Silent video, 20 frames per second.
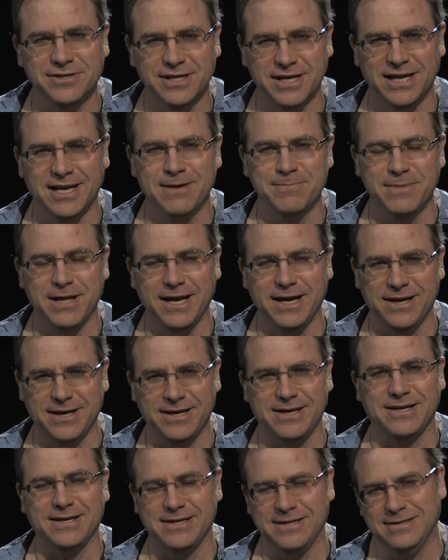And I'm like,
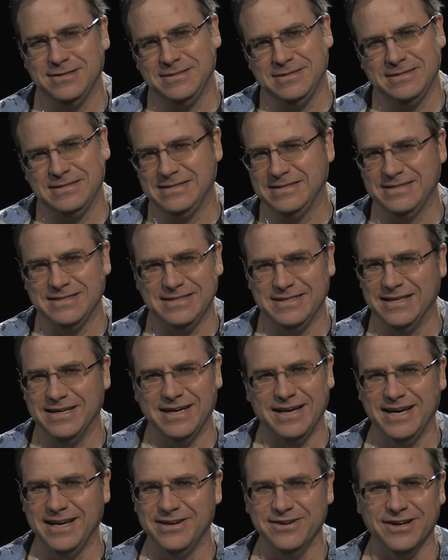
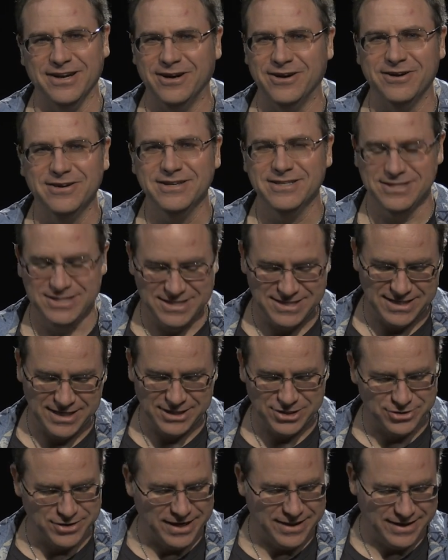I don't know. She's
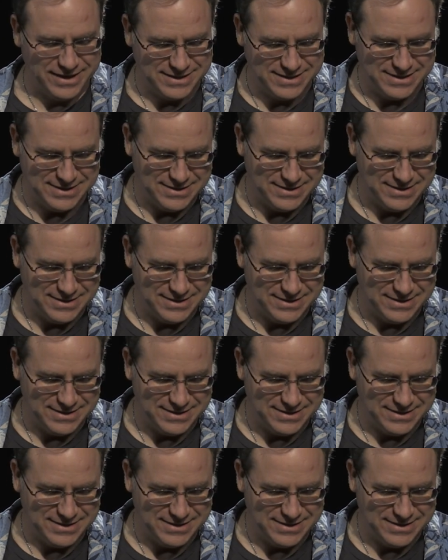like, try this.